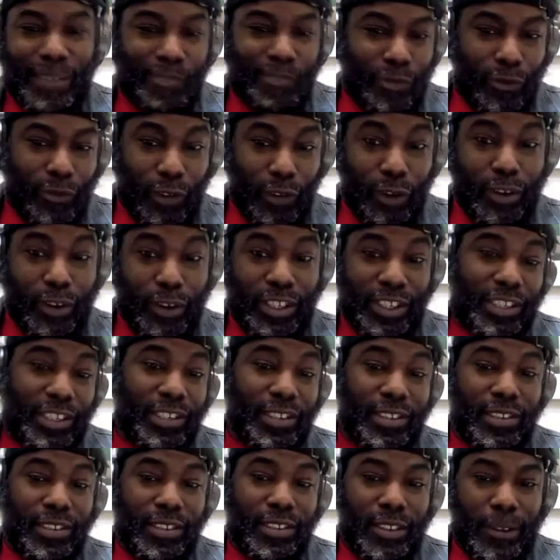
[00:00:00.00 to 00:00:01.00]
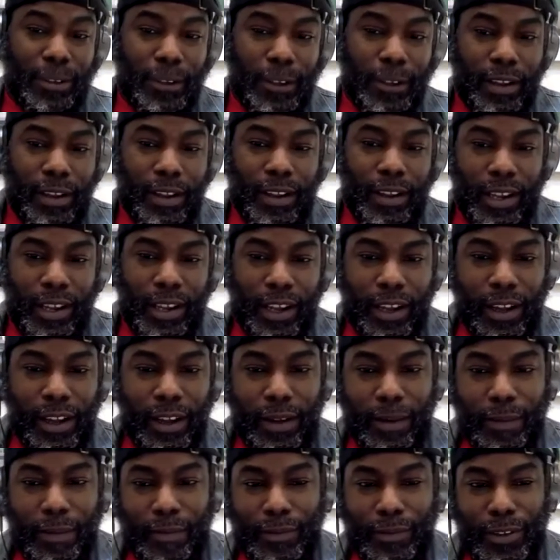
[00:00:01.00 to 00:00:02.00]
flourishes.
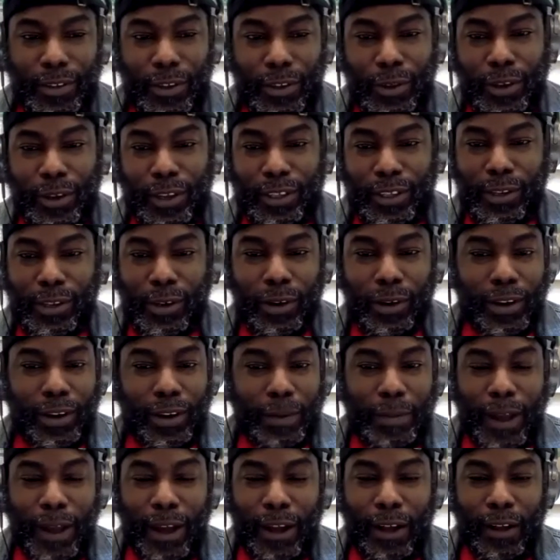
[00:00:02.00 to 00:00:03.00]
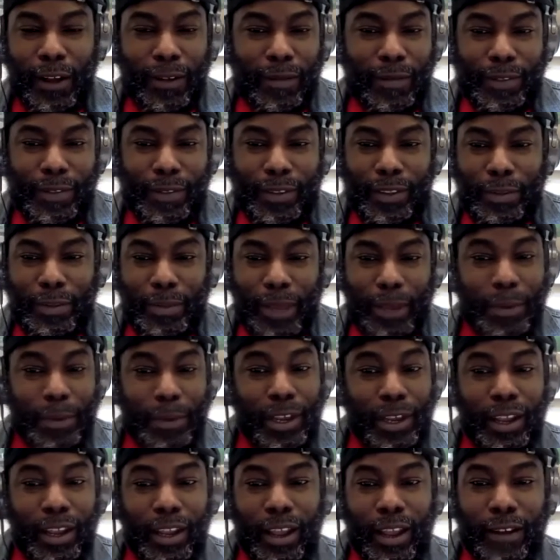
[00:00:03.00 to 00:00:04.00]
Um, so you can talk about maybe
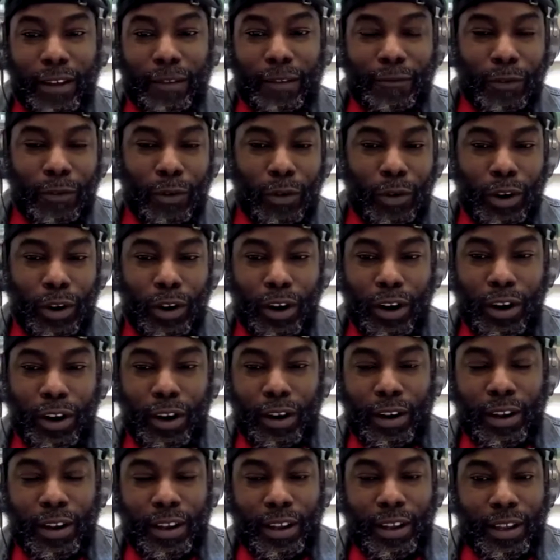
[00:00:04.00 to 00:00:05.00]
a love for